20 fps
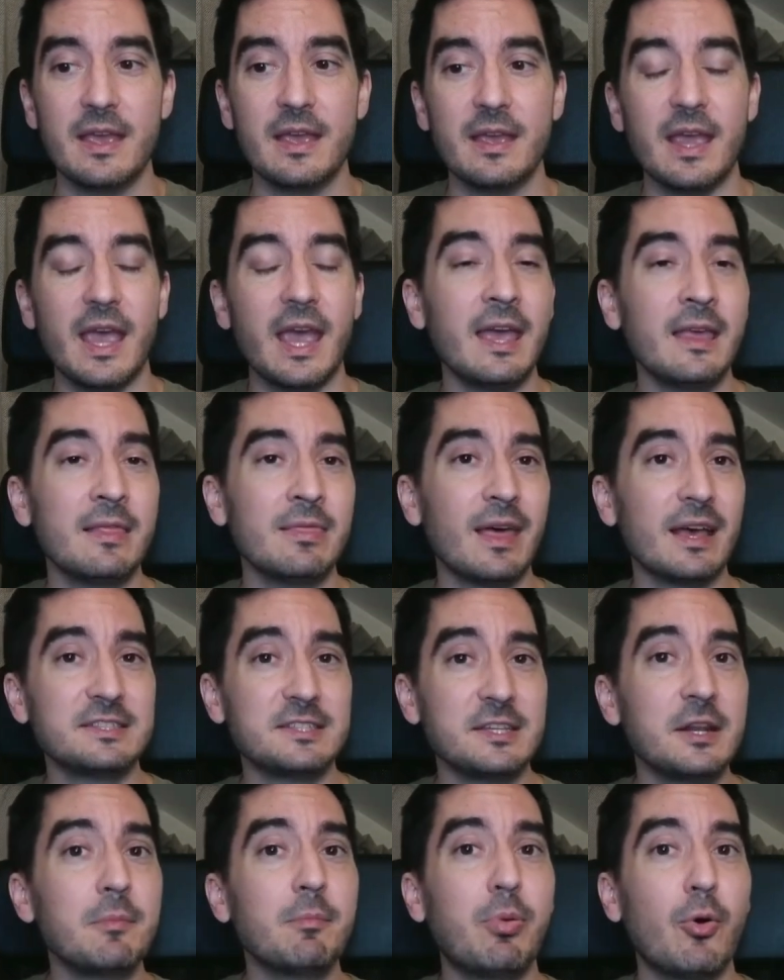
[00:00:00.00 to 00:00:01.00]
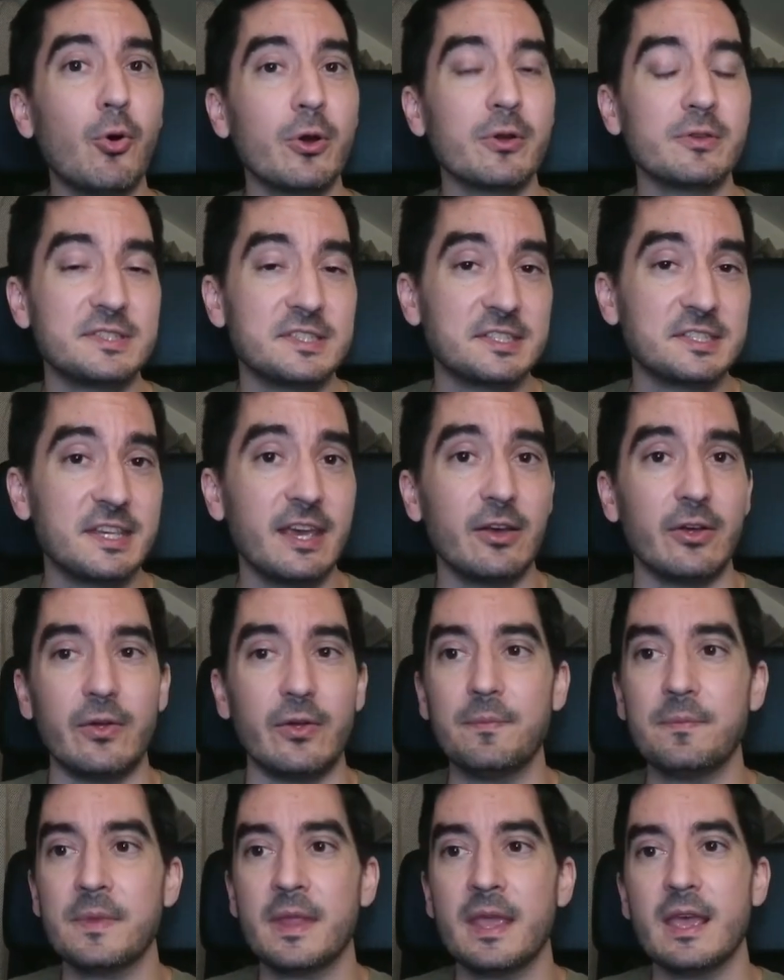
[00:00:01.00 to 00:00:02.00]
And that's an important skill.
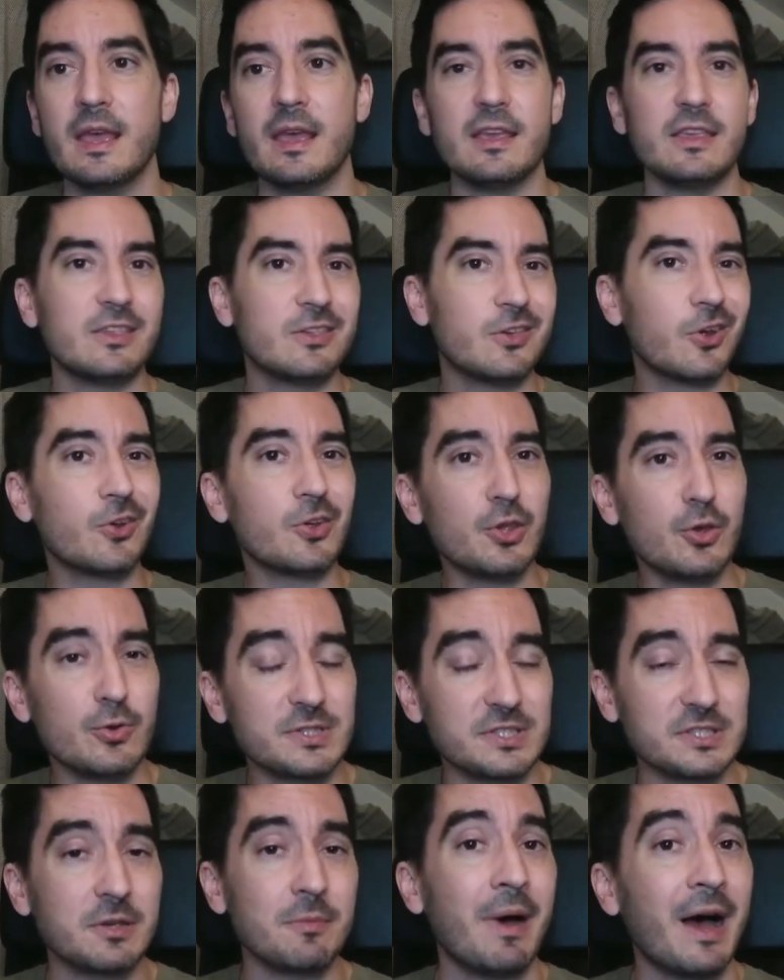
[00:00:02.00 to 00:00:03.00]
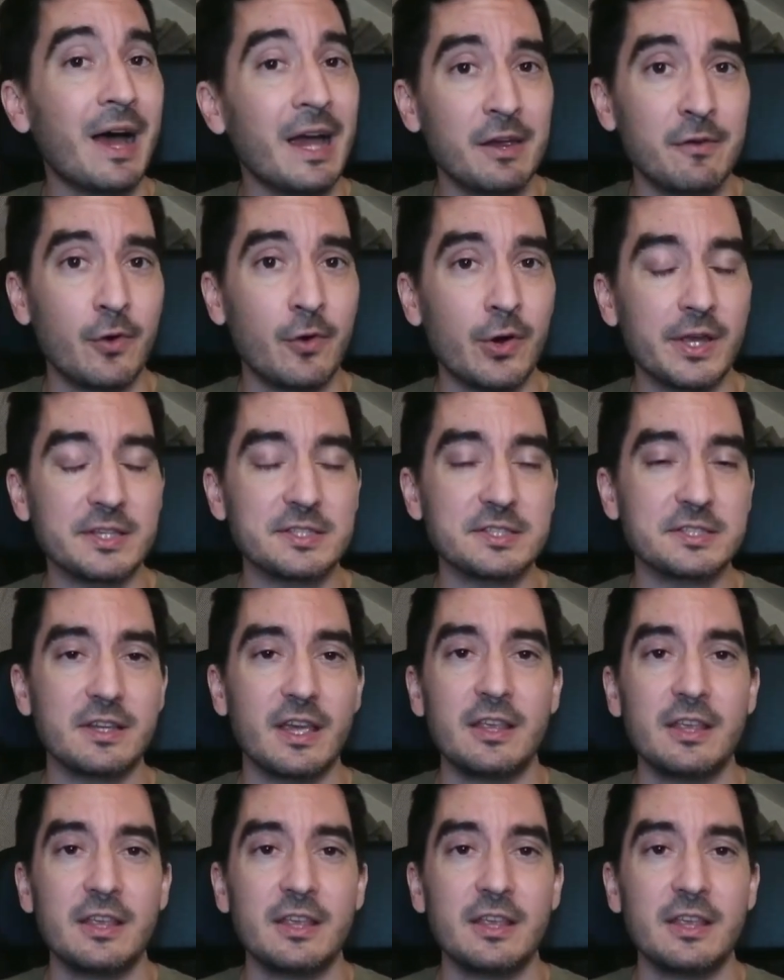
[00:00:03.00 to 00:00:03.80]
You're used to my voice